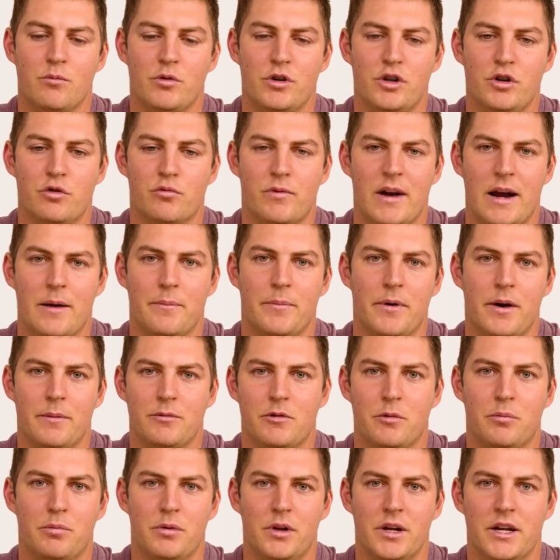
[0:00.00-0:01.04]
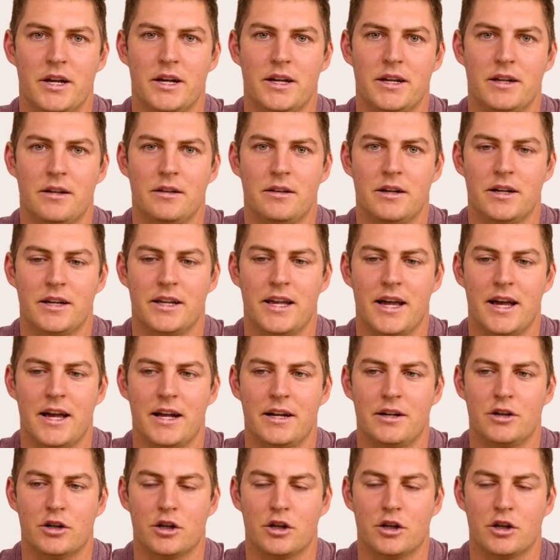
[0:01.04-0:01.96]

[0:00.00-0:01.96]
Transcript: when you ramp up to play again,